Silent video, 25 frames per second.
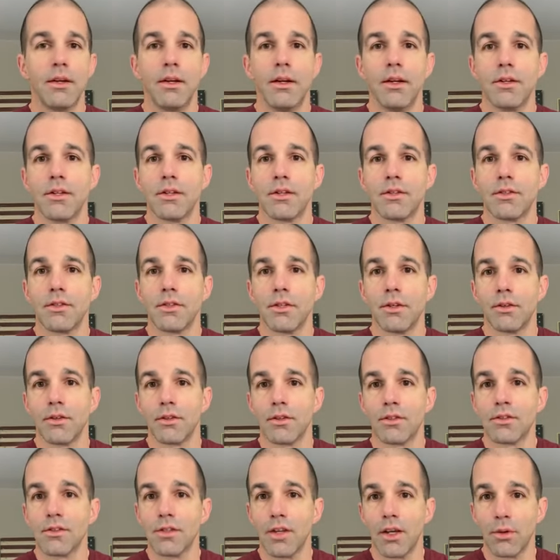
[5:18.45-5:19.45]
and just, you know,
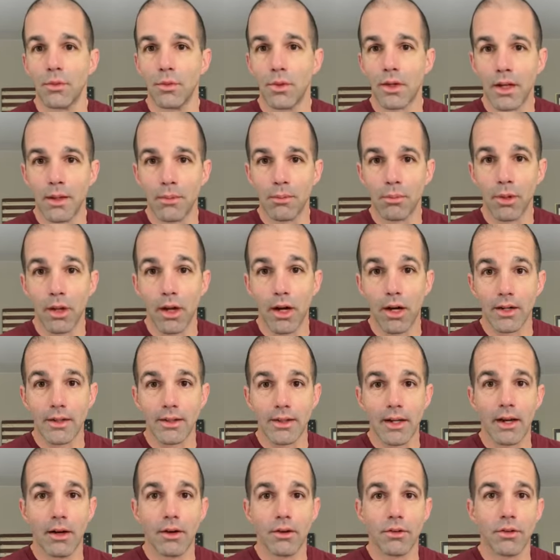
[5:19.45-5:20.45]
the sun would get
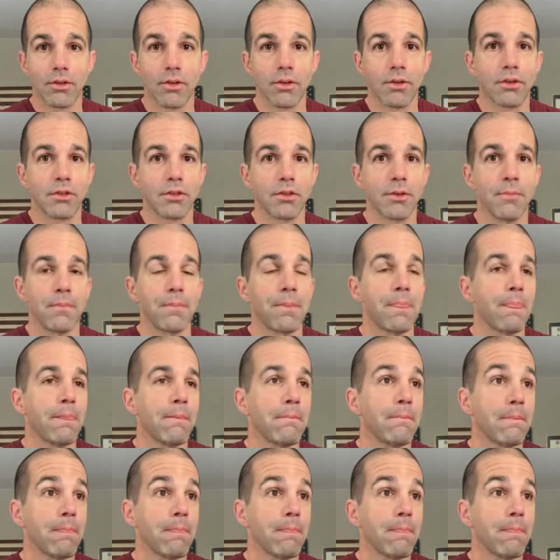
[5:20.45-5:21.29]
blocked out. So there's some,